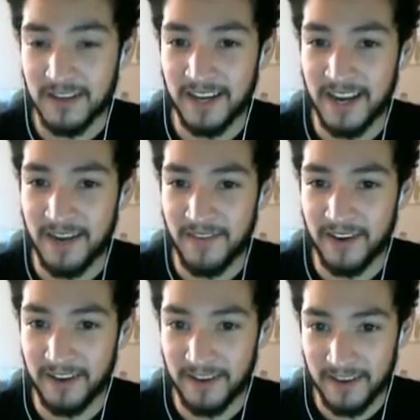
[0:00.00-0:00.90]
I can't
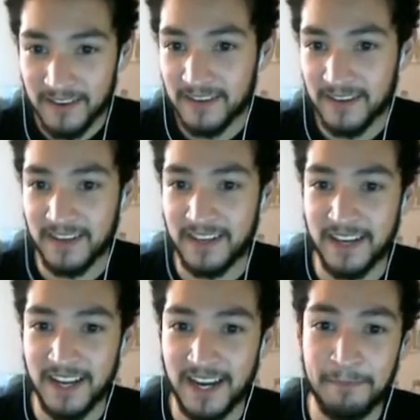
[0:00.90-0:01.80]
even
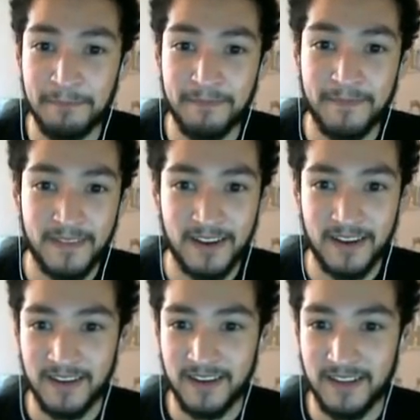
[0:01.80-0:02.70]
get up.
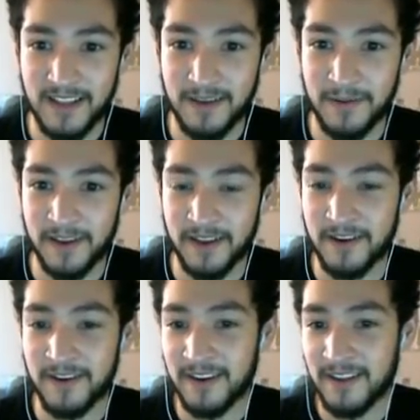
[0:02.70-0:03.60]
There we go.